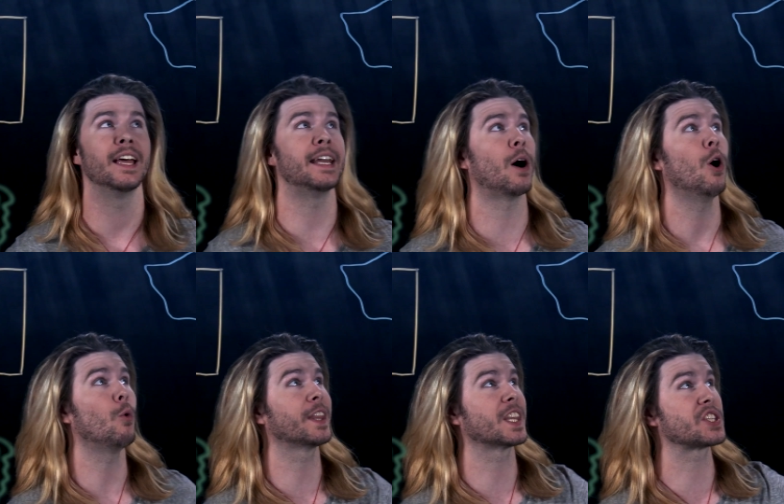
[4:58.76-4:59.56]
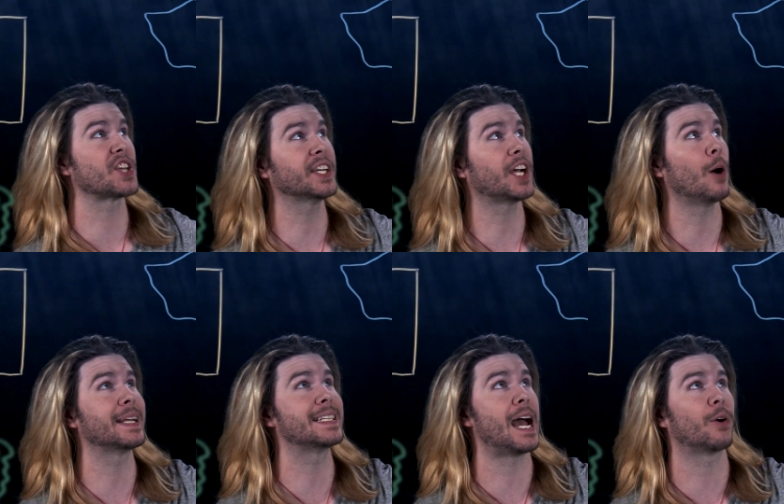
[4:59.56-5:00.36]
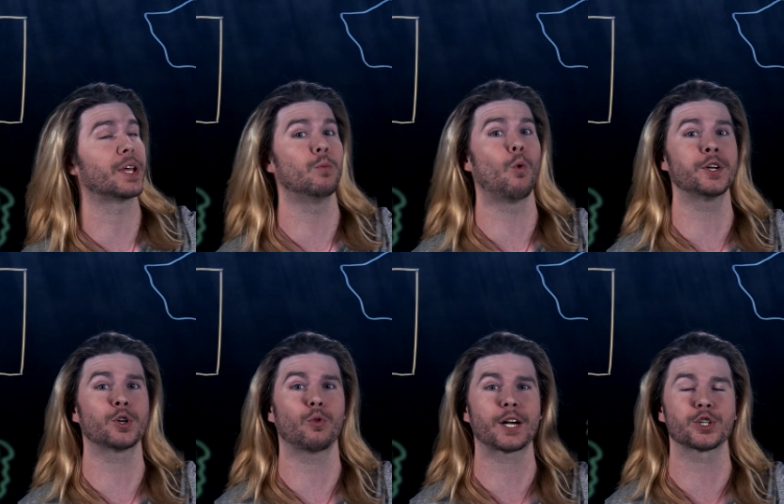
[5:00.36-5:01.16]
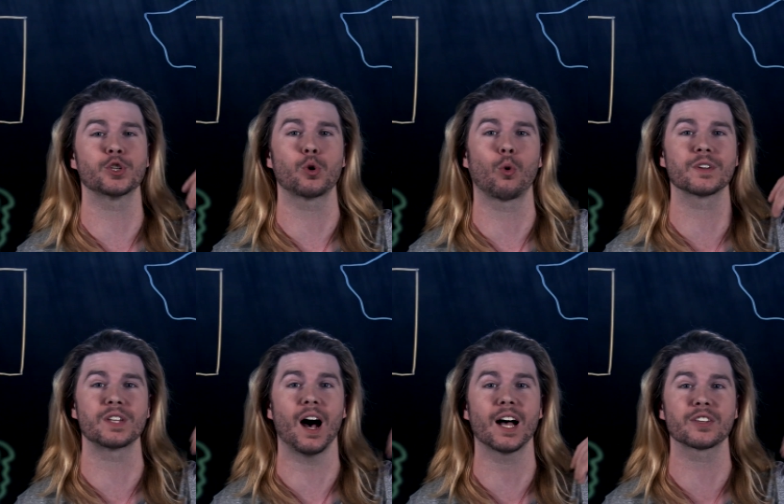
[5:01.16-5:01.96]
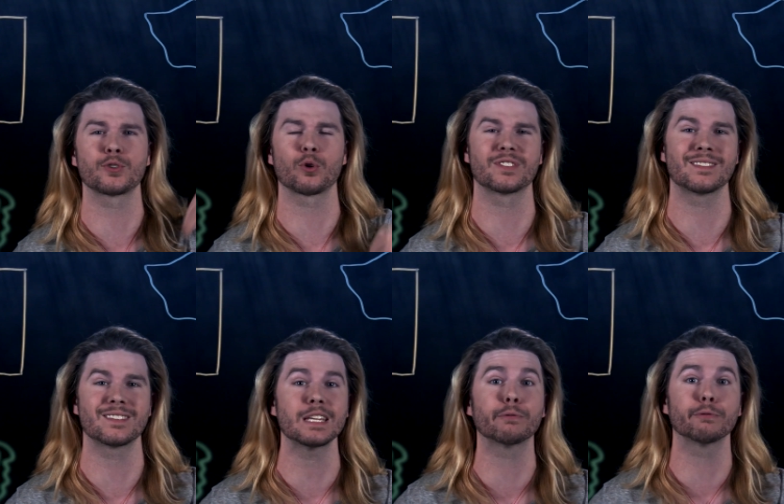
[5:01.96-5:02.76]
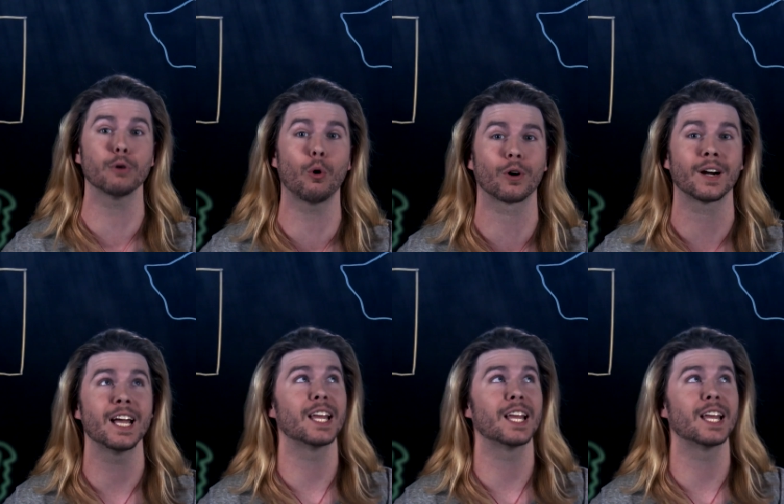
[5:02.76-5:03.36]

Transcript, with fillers: Now, with the sun coming down in one direction towards us, towards the sea floor,